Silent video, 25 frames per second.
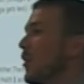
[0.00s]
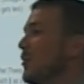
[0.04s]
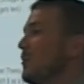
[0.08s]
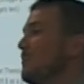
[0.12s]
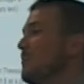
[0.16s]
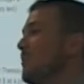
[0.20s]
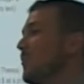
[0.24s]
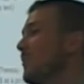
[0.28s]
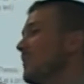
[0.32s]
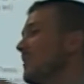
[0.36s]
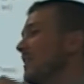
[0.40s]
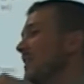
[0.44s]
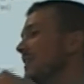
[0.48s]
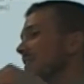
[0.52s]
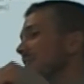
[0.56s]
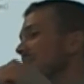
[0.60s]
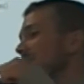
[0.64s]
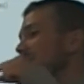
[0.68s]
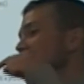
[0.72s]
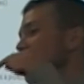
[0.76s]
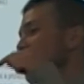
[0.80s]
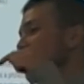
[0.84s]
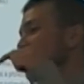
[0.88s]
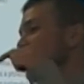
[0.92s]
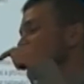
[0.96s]
Are you more likely
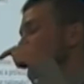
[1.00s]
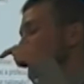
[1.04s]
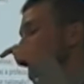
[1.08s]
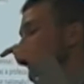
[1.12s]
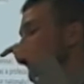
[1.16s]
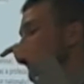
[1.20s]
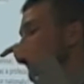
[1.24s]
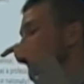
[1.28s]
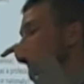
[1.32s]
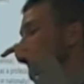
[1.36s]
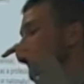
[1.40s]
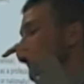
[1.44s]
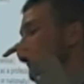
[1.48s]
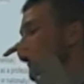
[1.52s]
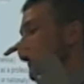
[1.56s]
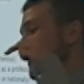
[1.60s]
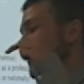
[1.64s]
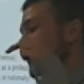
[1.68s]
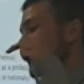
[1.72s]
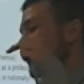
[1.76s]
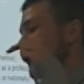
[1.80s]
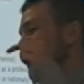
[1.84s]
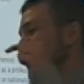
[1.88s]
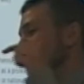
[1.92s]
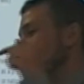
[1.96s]
to get pulled over in
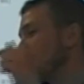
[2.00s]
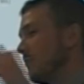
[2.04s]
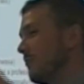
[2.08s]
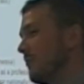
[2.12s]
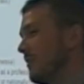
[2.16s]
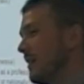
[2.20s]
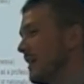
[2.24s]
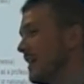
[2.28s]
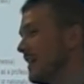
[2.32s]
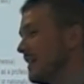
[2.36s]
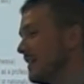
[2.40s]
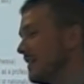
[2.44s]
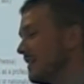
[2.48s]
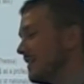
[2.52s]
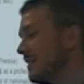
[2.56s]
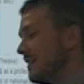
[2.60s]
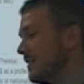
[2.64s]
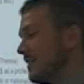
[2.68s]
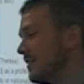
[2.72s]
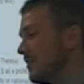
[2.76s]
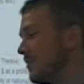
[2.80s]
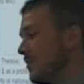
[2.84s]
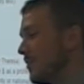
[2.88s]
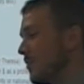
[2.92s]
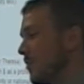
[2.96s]
a Corvette
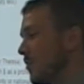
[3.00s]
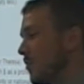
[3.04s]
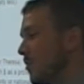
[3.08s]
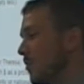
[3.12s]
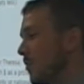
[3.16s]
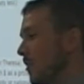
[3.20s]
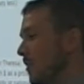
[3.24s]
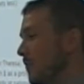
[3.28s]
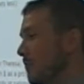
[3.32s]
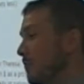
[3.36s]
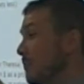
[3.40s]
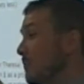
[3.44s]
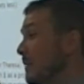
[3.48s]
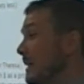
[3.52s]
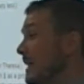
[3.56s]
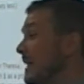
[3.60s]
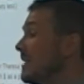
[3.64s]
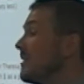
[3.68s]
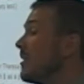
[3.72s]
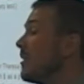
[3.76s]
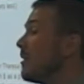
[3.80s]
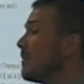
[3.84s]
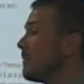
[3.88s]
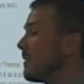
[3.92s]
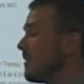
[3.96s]
or a
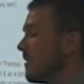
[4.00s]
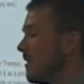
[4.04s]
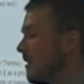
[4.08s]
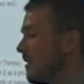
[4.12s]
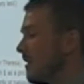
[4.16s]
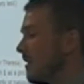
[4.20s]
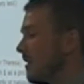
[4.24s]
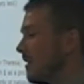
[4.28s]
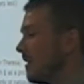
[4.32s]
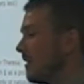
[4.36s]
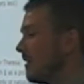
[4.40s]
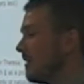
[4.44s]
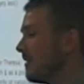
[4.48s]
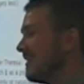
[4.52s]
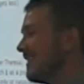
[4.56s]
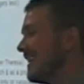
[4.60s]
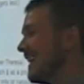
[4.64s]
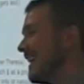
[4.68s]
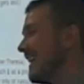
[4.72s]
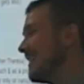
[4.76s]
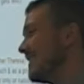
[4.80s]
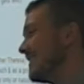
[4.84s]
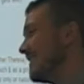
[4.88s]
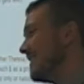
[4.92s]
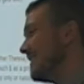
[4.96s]
beat-up car
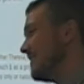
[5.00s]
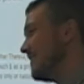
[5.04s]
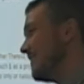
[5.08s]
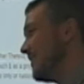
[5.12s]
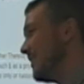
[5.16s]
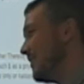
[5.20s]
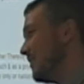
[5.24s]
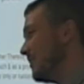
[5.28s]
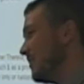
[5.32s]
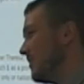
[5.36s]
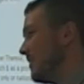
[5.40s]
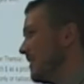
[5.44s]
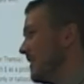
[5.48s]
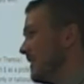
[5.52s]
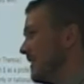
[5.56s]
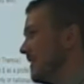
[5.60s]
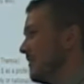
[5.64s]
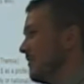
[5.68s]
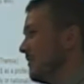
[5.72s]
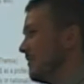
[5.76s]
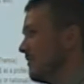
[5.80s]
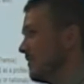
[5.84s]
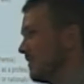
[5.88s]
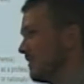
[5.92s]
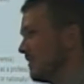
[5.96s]
that has a taillight
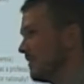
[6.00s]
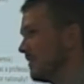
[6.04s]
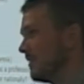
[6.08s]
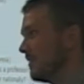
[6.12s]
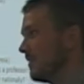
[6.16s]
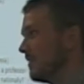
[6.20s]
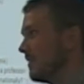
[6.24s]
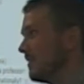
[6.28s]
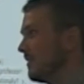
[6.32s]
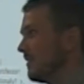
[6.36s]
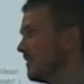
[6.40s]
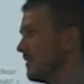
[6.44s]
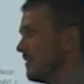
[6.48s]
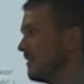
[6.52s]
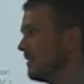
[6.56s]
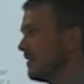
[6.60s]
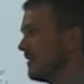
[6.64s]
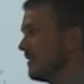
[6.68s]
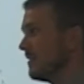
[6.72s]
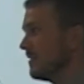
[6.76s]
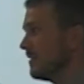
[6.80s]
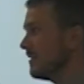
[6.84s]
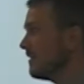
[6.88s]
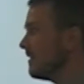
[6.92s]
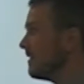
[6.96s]
out?
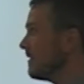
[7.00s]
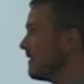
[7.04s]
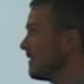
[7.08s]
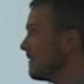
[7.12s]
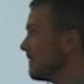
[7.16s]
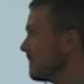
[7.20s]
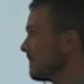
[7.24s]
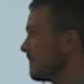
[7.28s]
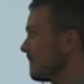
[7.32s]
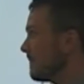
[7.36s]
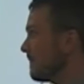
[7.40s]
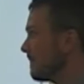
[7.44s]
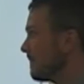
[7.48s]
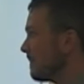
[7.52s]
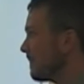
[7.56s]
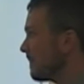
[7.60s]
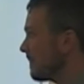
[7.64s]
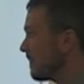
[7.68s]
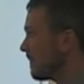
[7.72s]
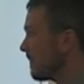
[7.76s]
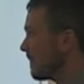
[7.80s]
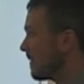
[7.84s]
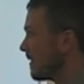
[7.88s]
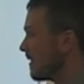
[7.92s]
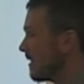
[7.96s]

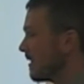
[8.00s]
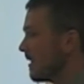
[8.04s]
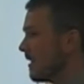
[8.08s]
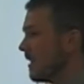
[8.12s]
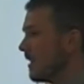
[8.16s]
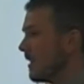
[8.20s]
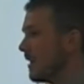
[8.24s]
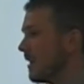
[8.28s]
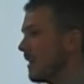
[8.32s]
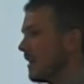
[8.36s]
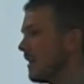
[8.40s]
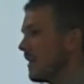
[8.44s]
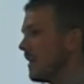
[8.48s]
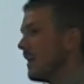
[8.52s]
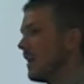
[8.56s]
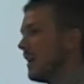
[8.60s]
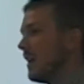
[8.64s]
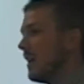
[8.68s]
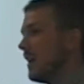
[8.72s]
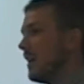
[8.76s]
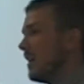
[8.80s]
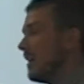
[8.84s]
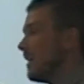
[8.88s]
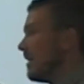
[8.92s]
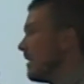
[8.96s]
Beat-up car. It's
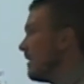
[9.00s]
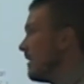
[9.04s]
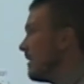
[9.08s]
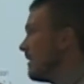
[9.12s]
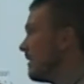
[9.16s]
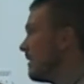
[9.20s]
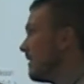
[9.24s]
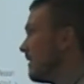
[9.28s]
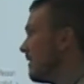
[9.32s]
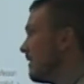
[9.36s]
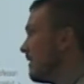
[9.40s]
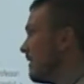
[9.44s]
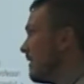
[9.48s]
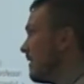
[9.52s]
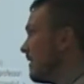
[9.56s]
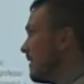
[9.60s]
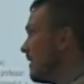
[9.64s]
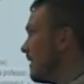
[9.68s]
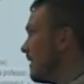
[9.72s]
more suspicious.